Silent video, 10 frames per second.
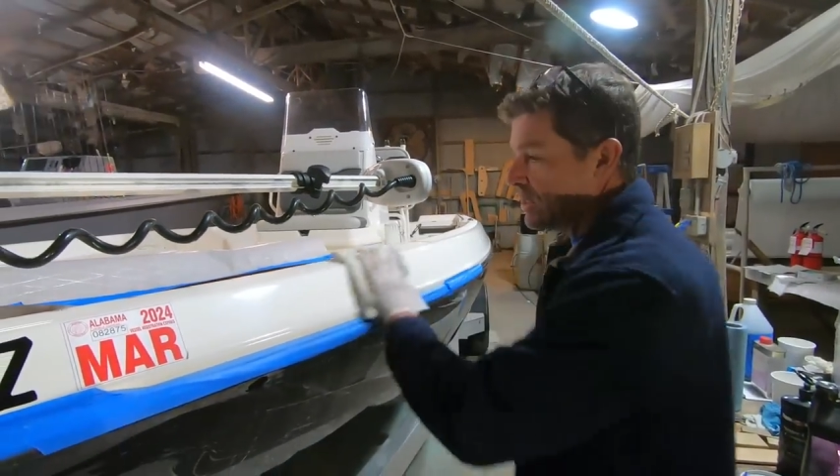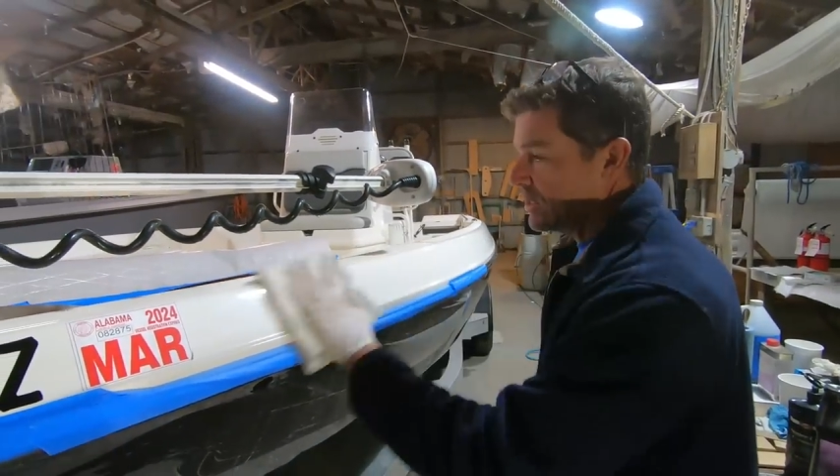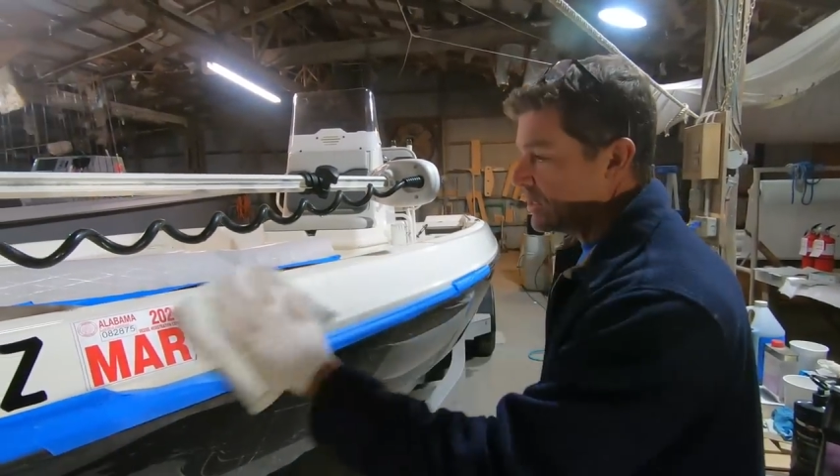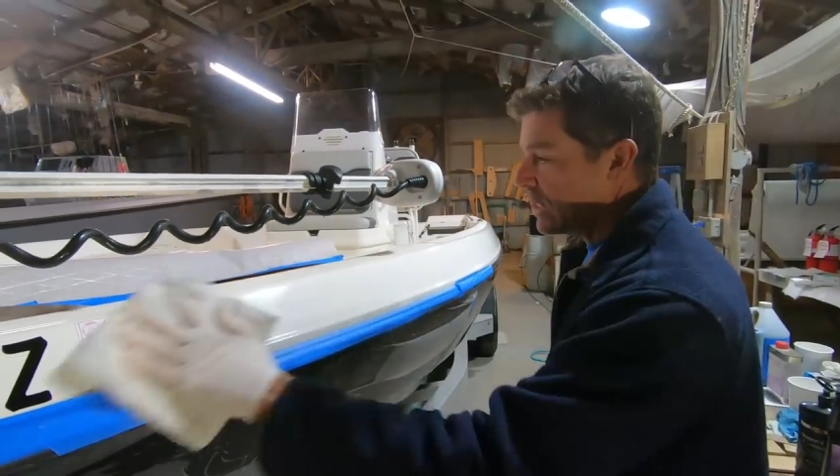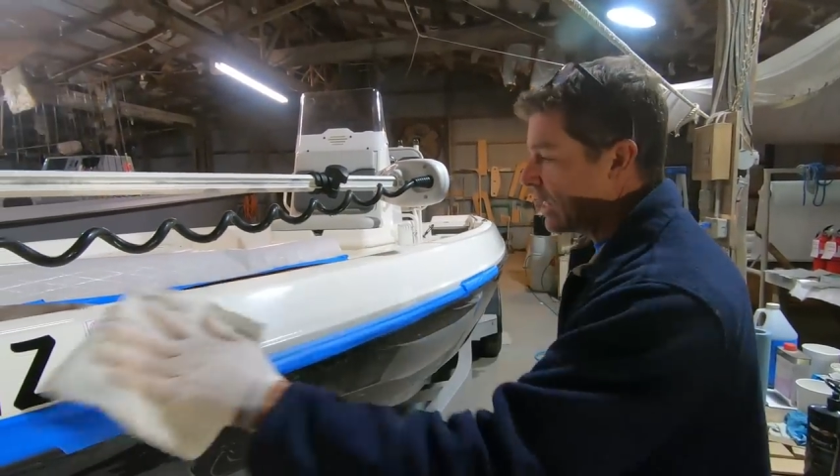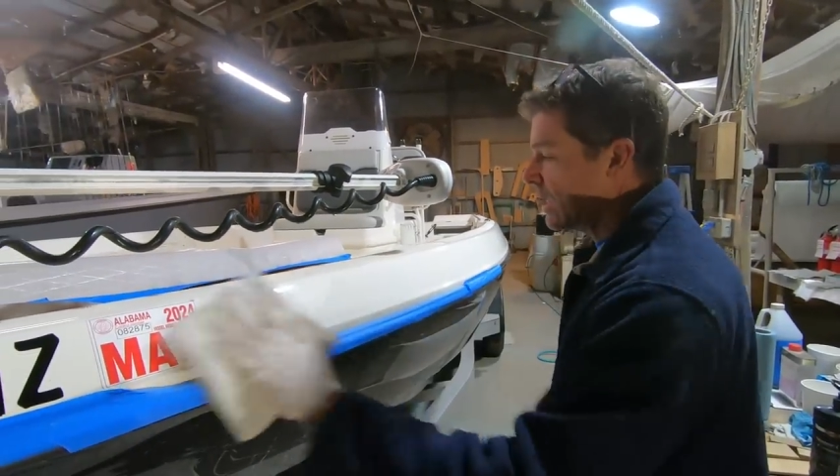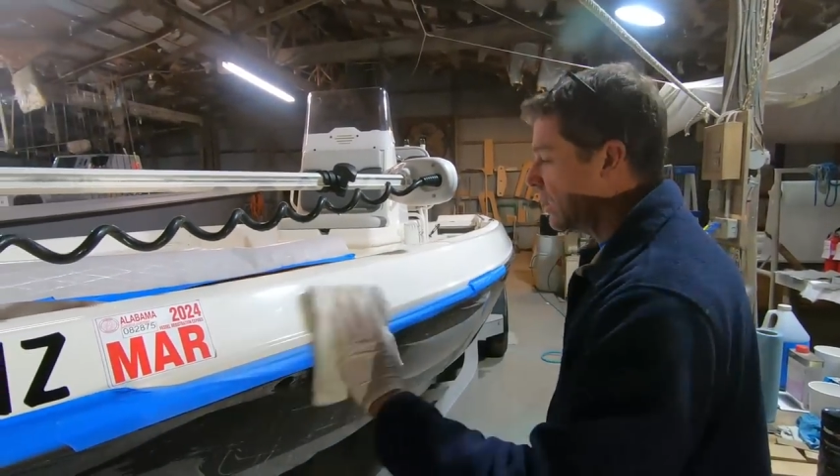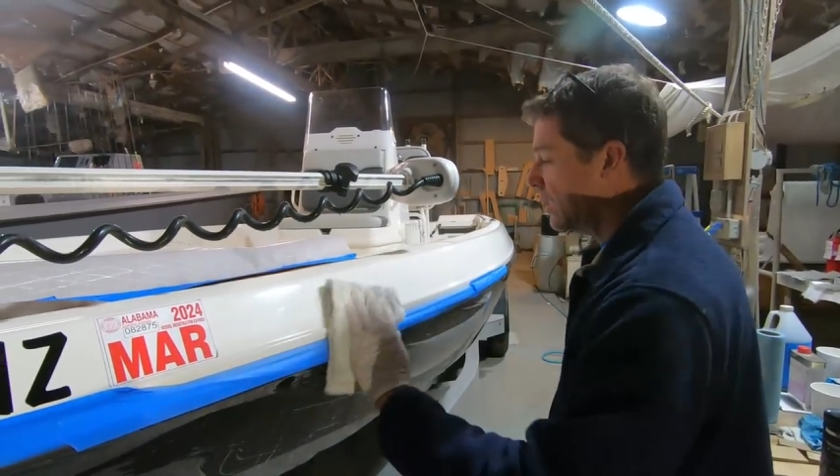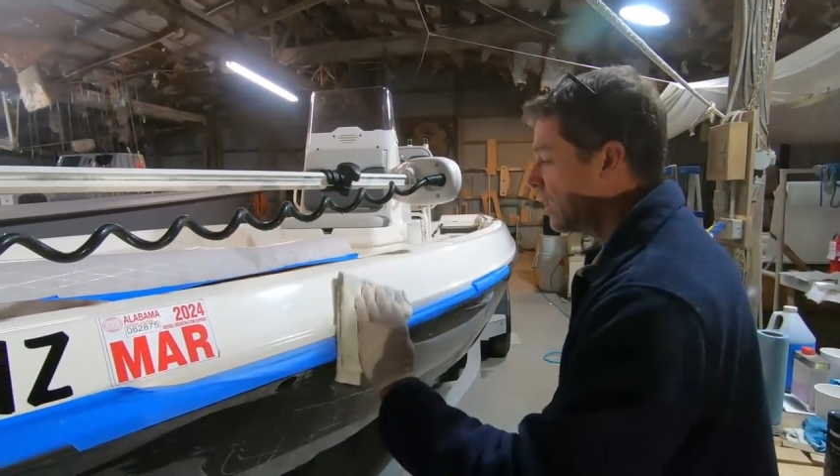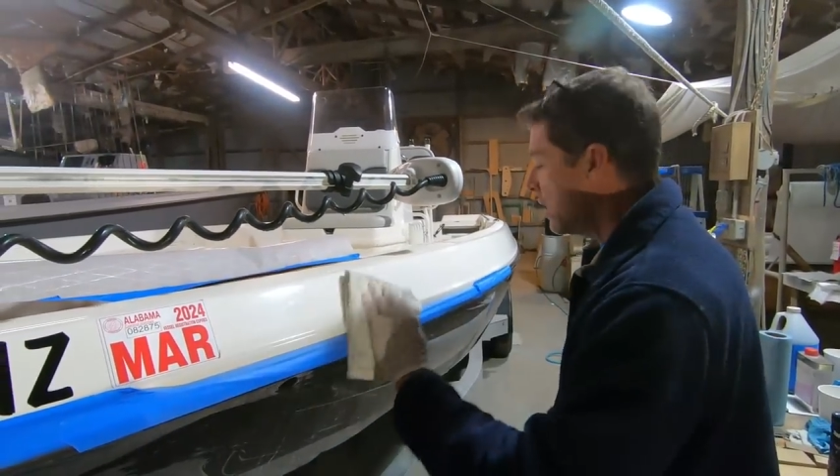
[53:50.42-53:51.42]
is it
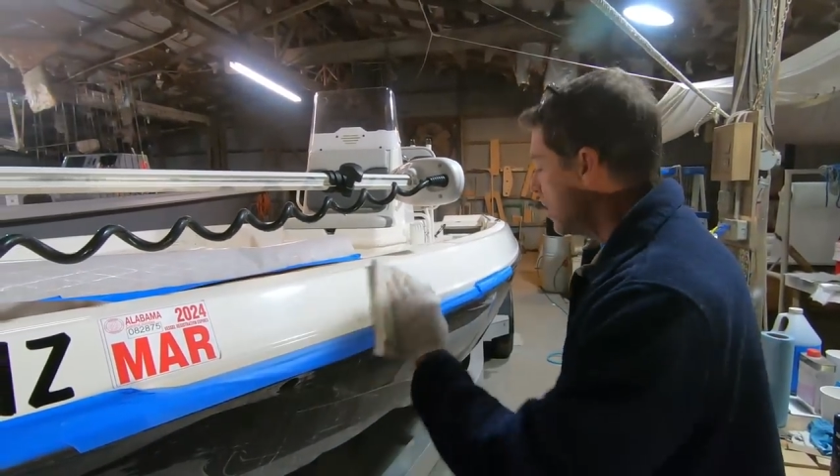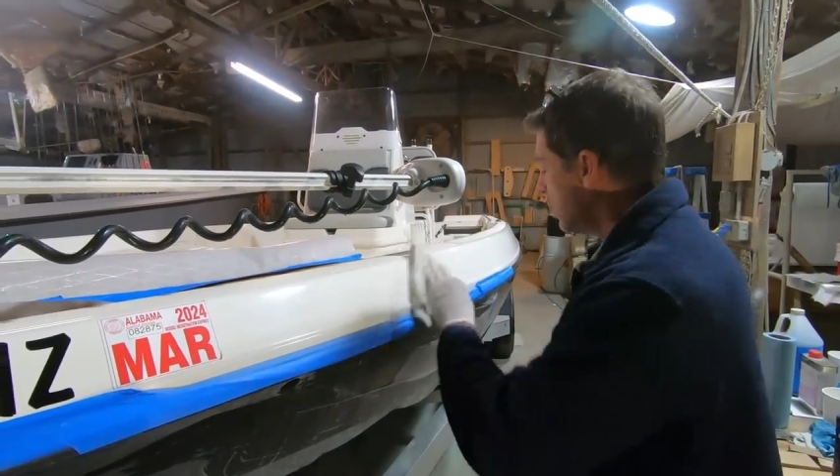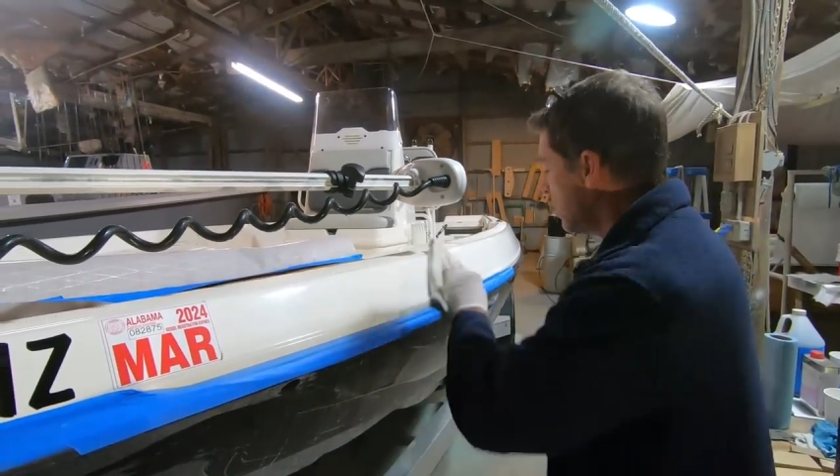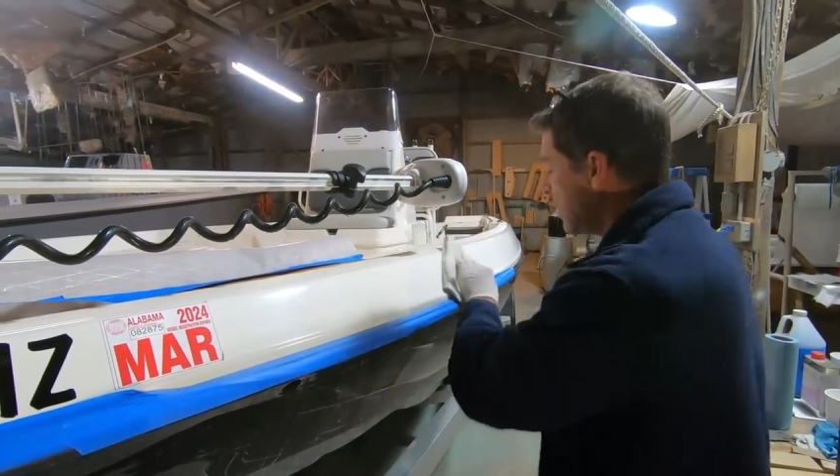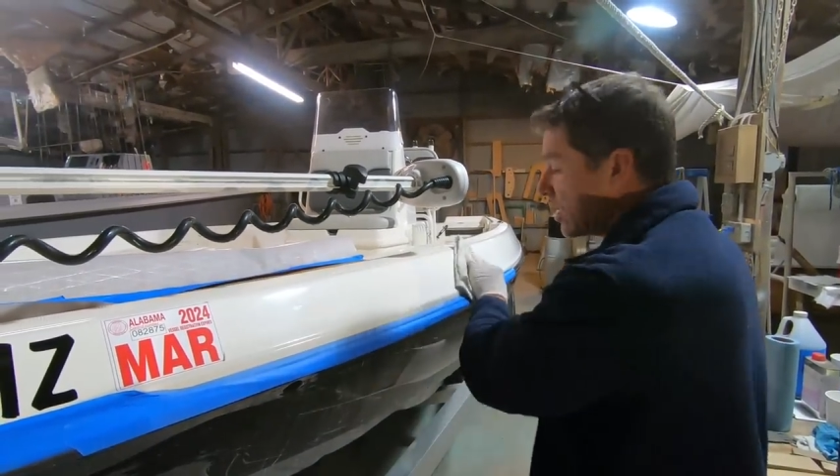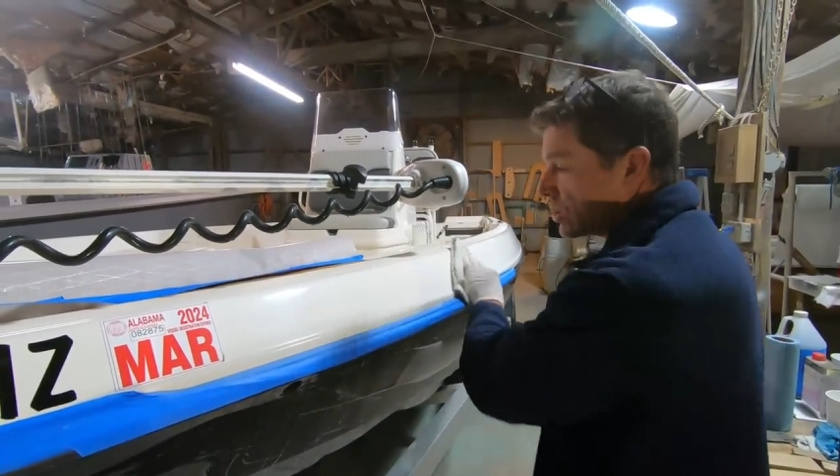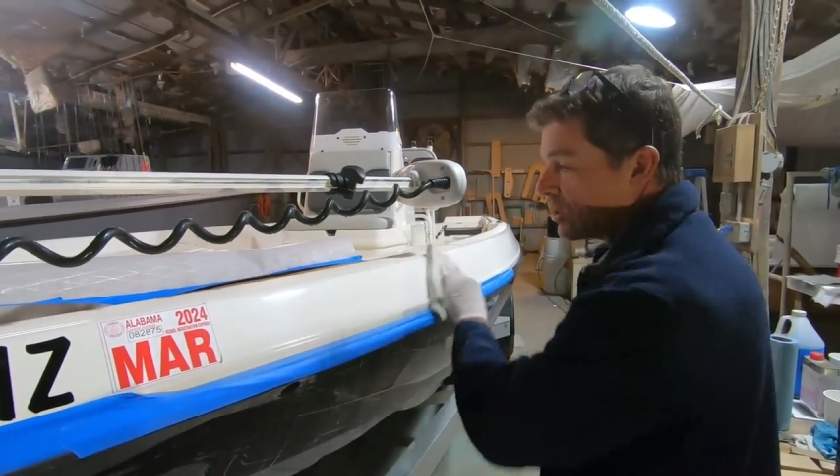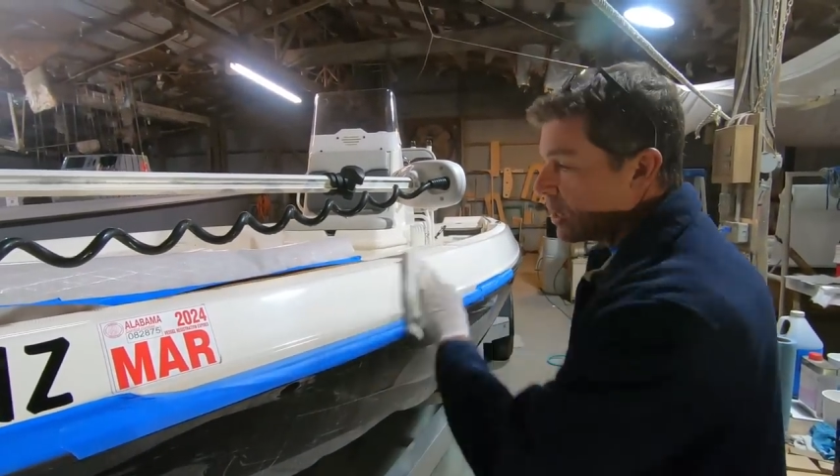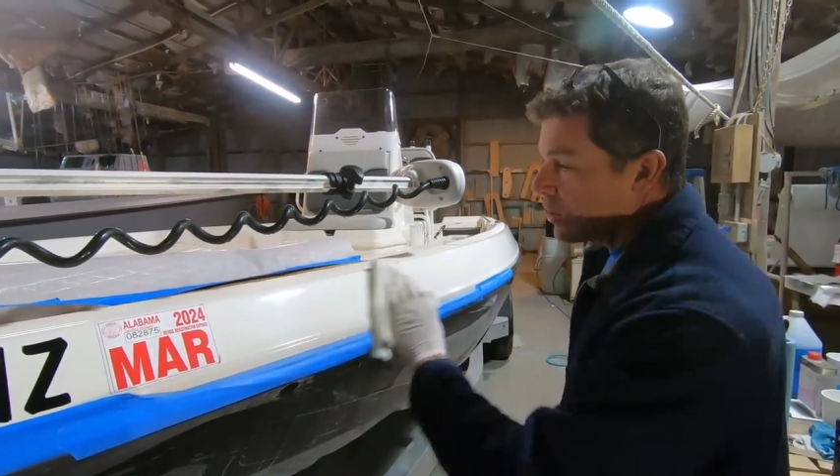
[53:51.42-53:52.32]
taking? So yesterday